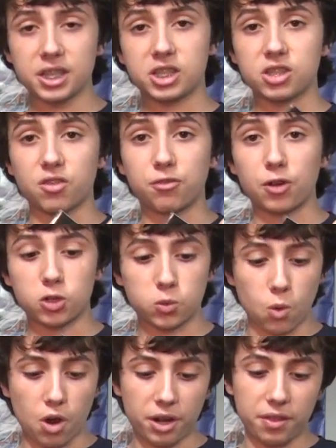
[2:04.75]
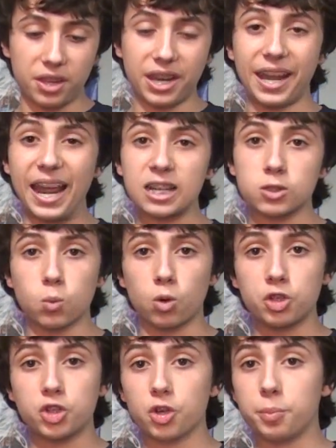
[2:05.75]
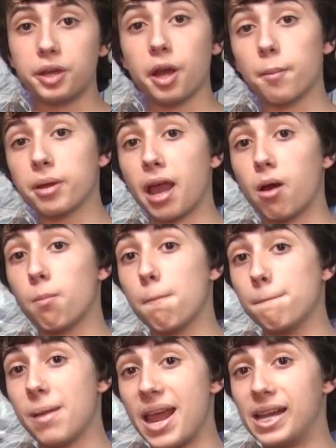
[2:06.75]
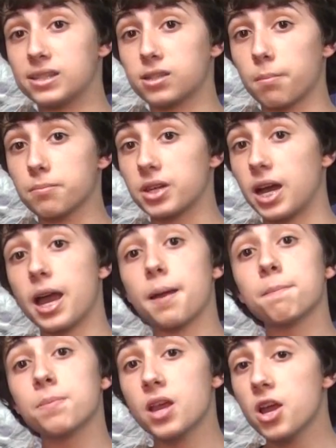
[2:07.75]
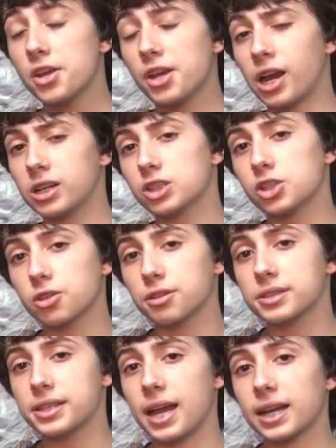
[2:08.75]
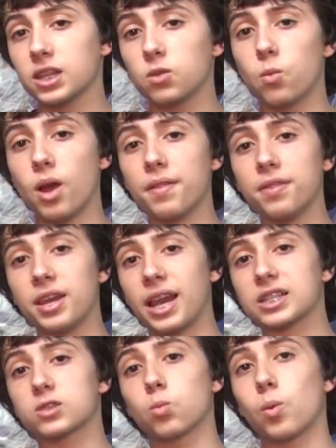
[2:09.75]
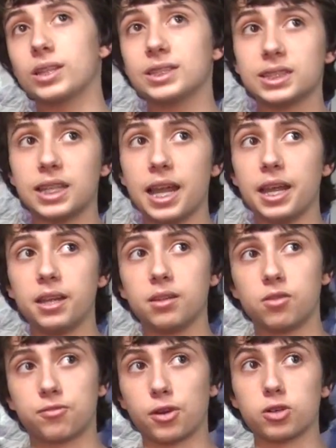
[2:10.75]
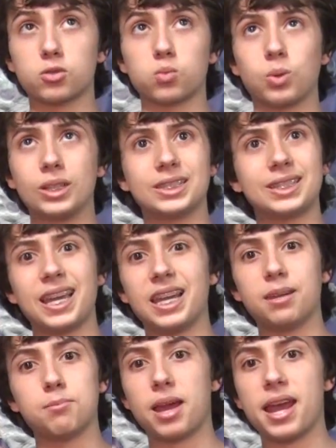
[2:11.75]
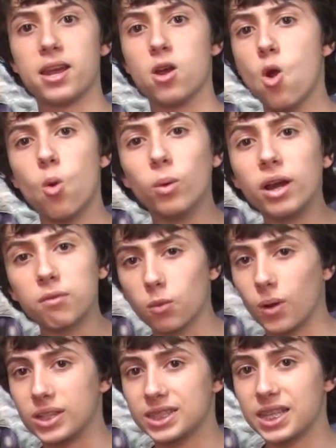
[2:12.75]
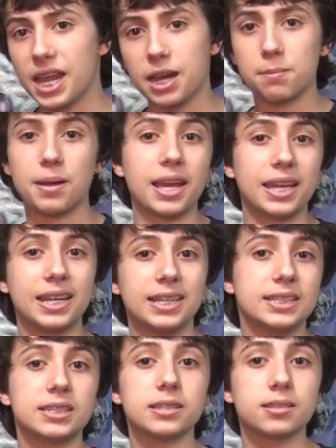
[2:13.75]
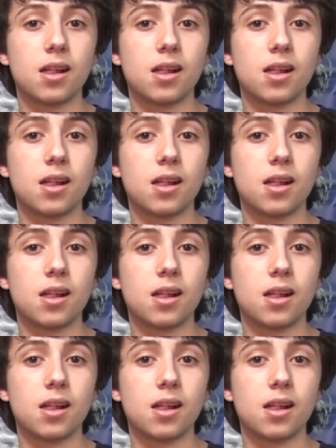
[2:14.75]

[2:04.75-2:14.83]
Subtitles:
This is the first one. The next one should be coming out May sometime. Not sure exactly when, the next Wednesday, first Wednesday in May, whenever Wednesday in May it is.